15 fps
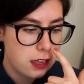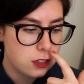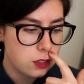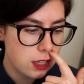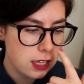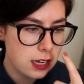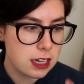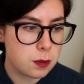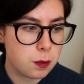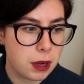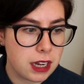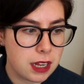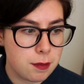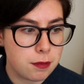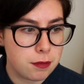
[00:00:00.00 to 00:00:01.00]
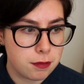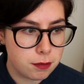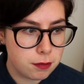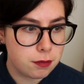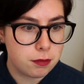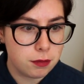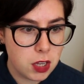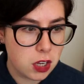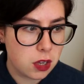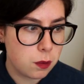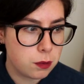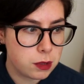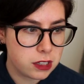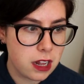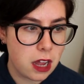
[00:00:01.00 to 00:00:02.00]
So I think that's pretty, you
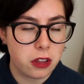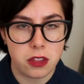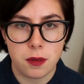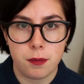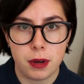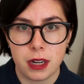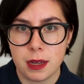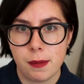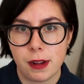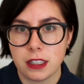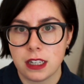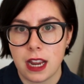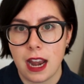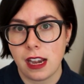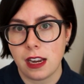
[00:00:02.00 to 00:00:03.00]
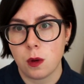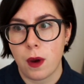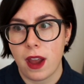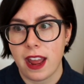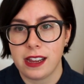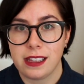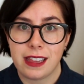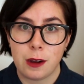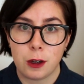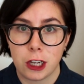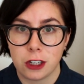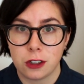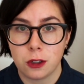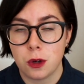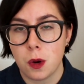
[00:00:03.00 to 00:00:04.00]
can style them pretty much anyway. They would
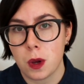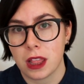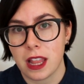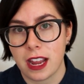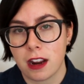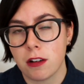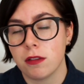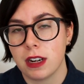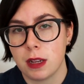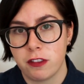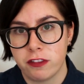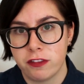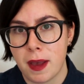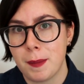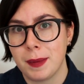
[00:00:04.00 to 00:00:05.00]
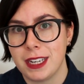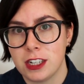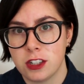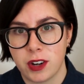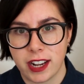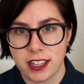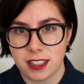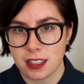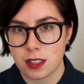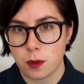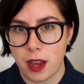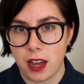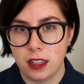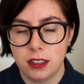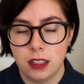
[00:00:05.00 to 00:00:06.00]
look cool with like a really feminine dress as
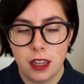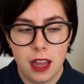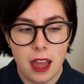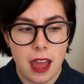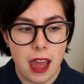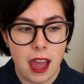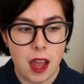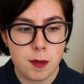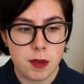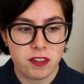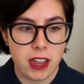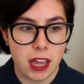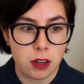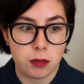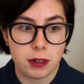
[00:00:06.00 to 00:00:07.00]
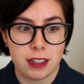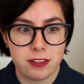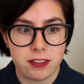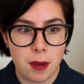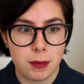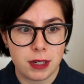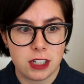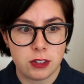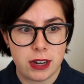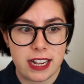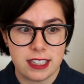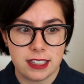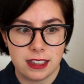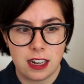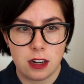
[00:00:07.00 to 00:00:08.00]
well. If you had a really feminine
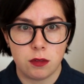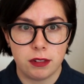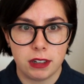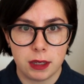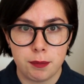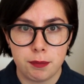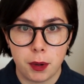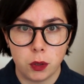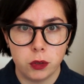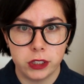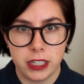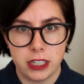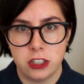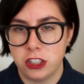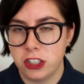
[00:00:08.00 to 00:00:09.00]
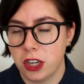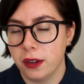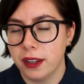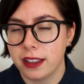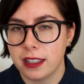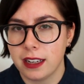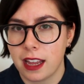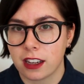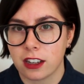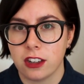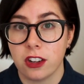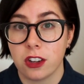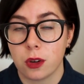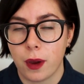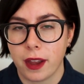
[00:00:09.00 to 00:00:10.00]
dress and then a really bulky shoe, I think that
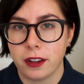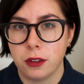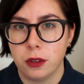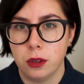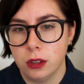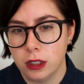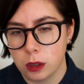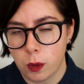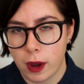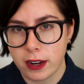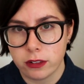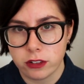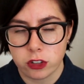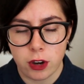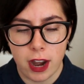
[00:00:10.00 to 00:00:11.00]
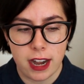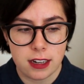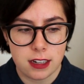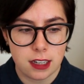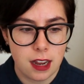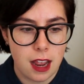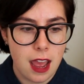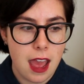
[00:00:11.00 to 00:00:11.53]
can look quite cool and quite on trend.